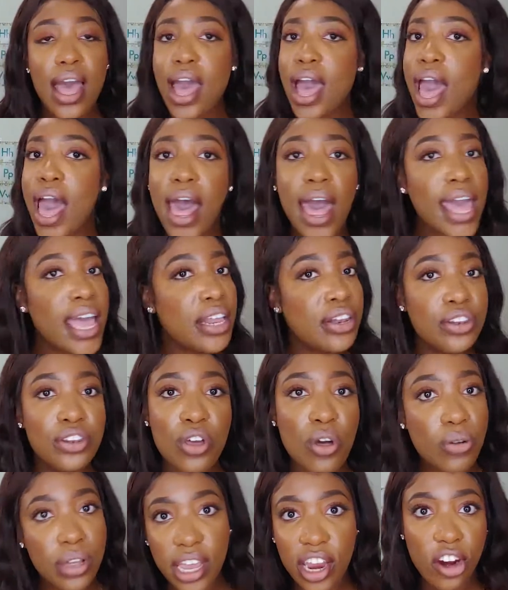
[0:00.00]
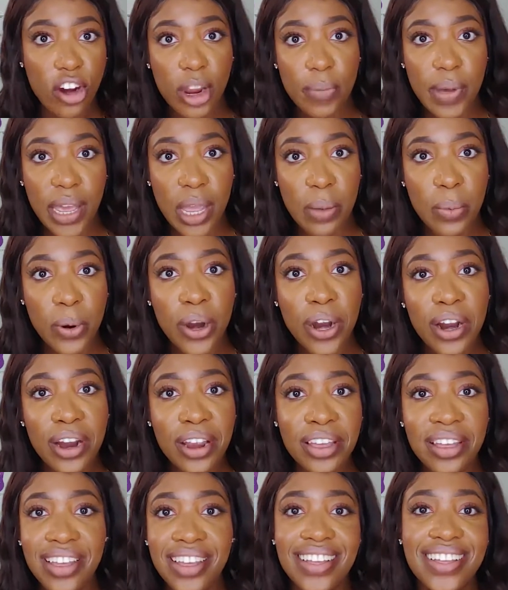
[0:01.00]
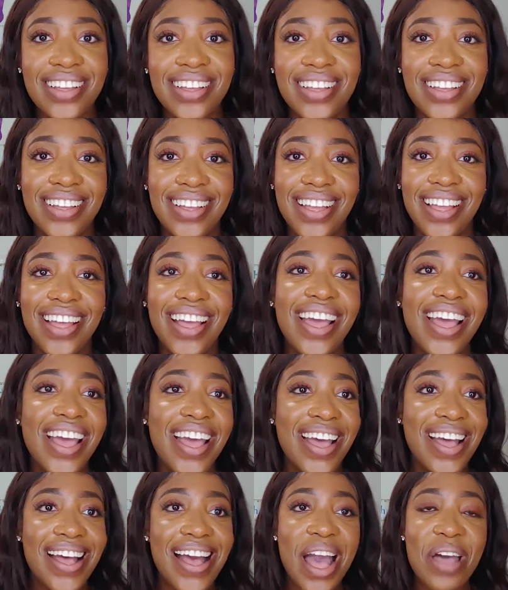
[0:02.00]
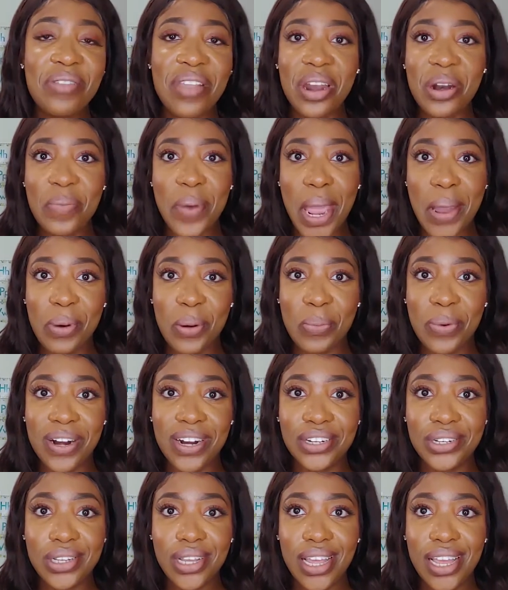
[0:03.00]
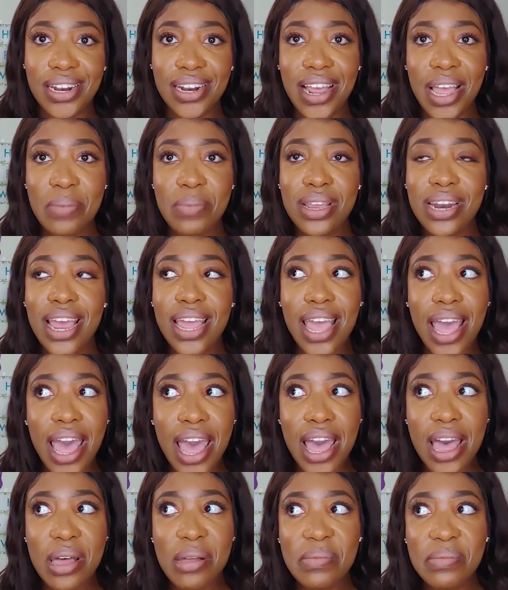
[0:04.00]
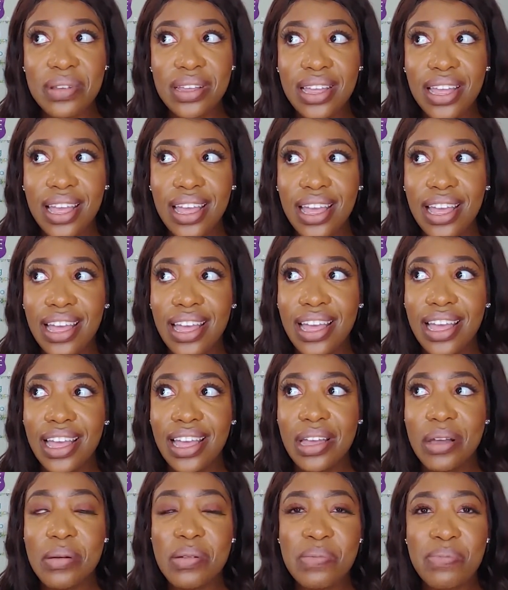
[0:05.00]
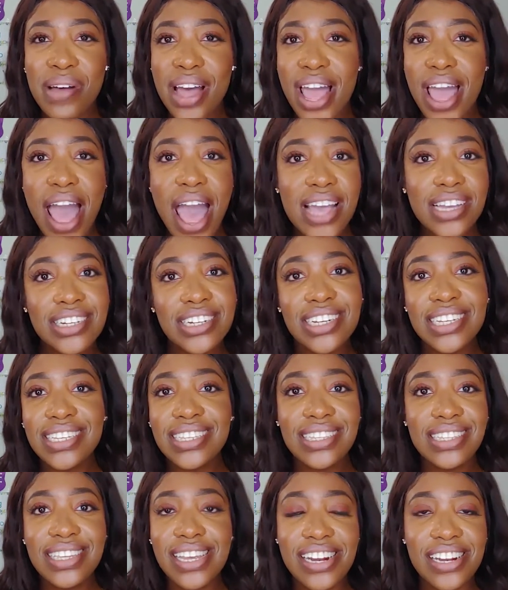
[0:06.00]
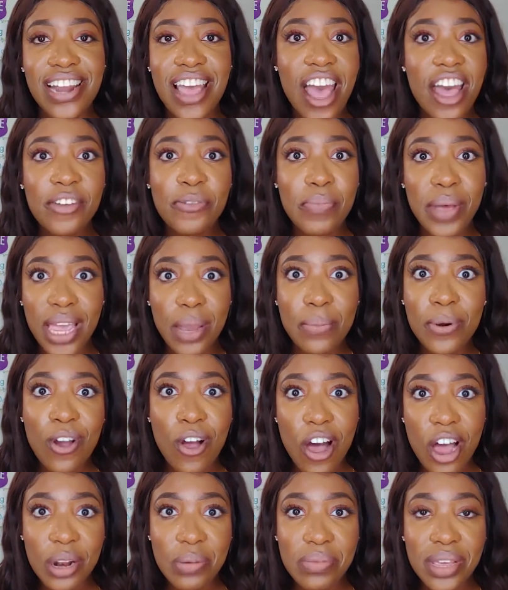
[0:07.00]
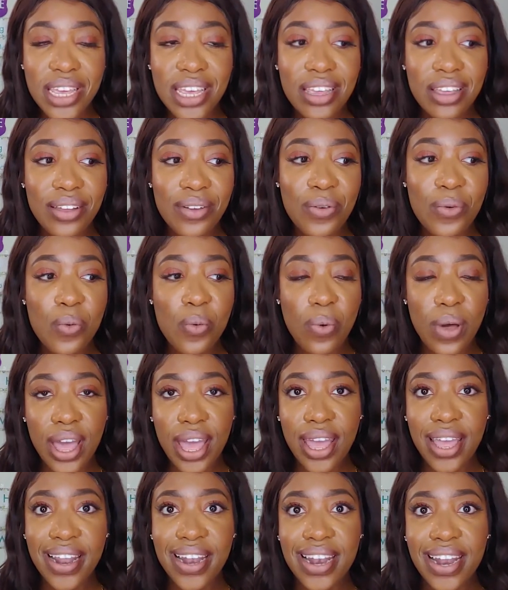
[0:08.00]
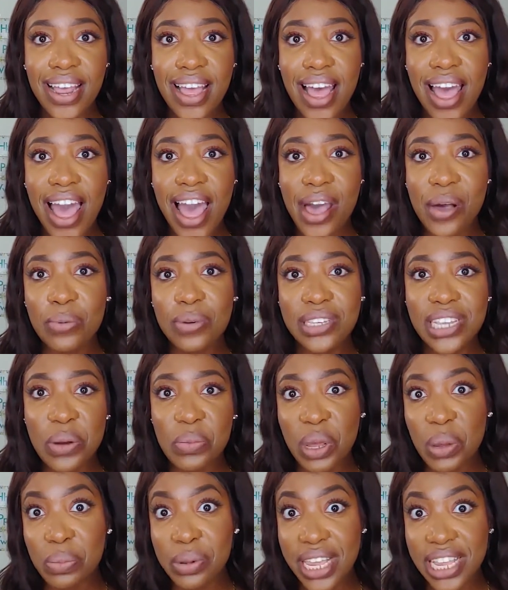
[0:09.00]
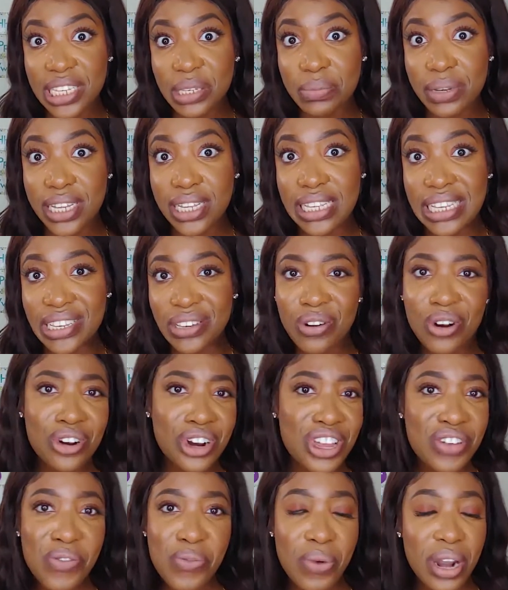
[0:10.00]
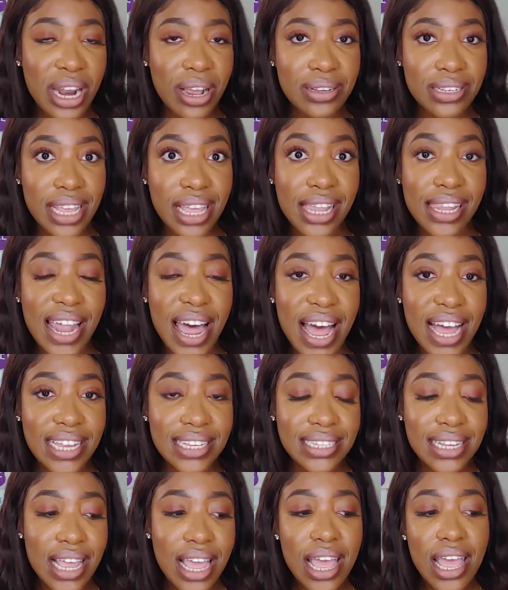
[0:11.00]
I don't carry paper. I'm not a paper person. I mean, I am, but I just didn't have paper on me when I was in my placements or even when I was in class.